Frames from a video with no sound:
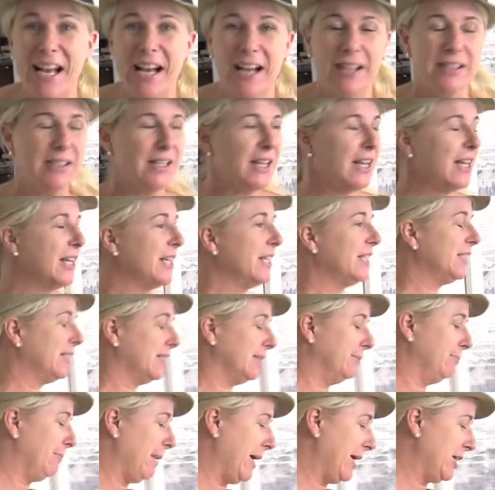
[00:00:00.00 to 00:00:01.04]
out
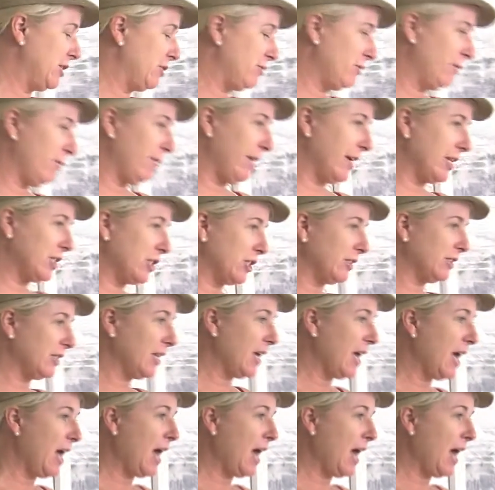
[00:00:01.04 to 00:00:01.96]
some major erections.